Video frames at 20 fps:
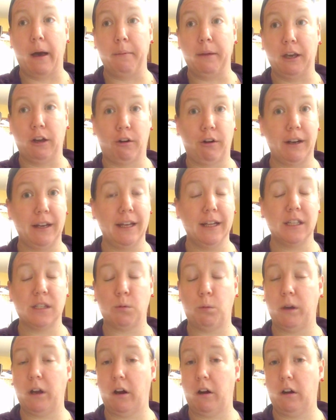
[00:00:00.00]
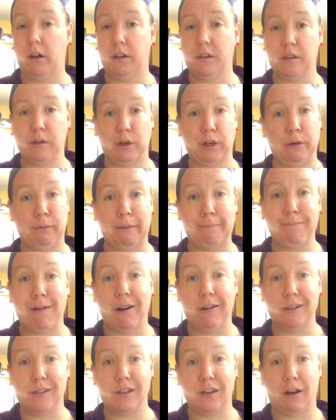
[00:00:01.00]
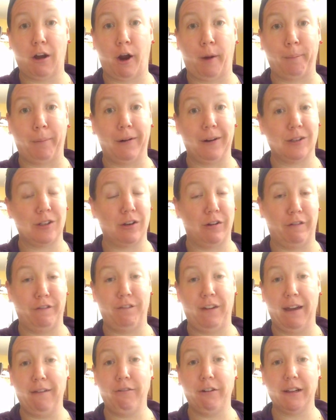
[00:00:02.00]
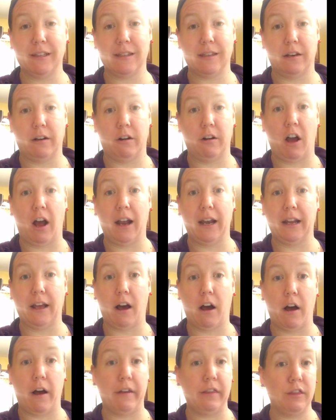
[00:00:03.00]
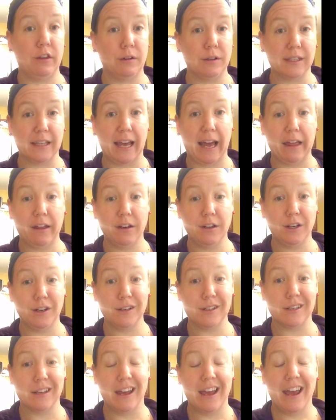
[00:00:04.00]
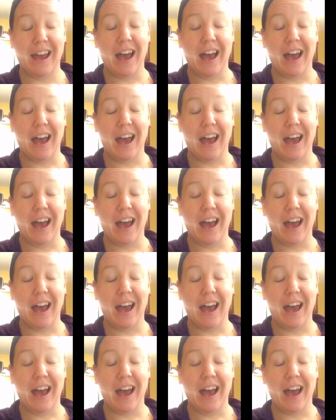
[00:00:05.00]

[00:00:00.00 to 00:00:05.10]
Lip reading: ingredients. We are also going to be posting our personal favorites that are not on those calendars.